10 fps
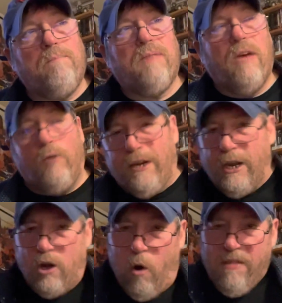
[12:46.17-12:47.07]
if we
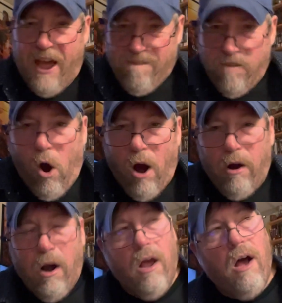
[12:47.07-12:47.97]
can go that
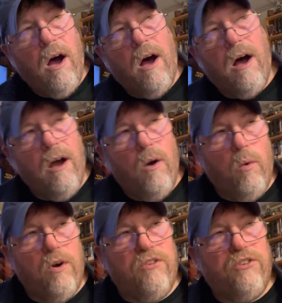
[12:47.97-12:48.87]
far,
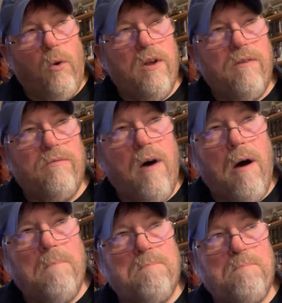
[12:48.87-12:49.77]
we're sort of
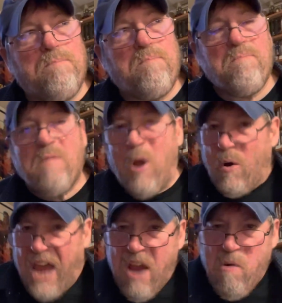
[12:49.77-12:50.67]

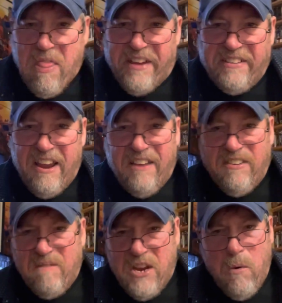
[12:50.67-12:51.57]
okay with it as
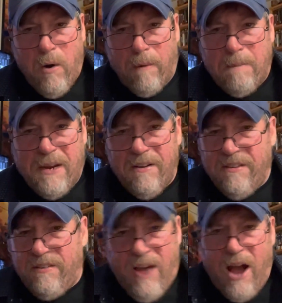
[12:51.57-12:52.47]
a viewer
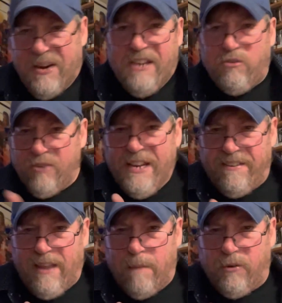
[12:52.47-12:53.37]
because of how he
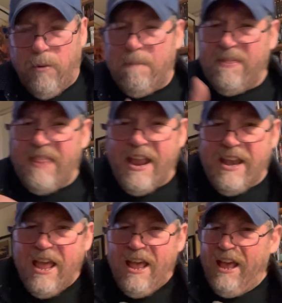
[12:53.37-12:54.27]
treats them too. But
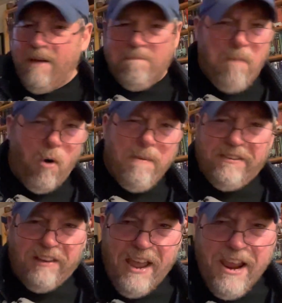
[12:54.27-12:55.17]
then
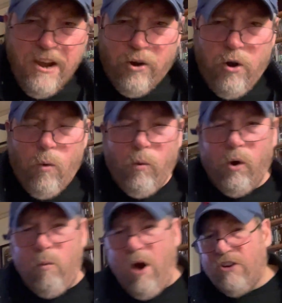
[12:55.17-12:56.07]
moments later, we're
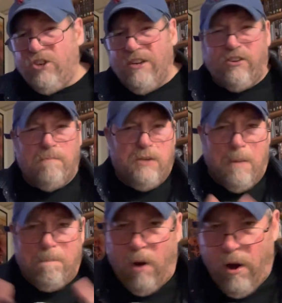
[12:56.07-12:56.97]
watching some
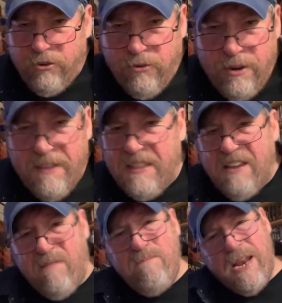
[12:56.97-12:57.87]
debauchery that they
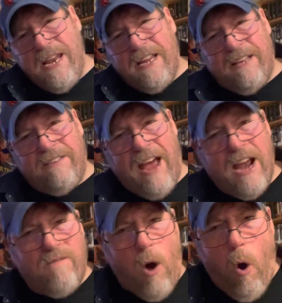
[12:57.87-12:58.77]
committed
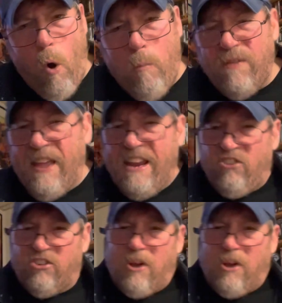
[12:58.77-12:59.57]
inside of a home where they just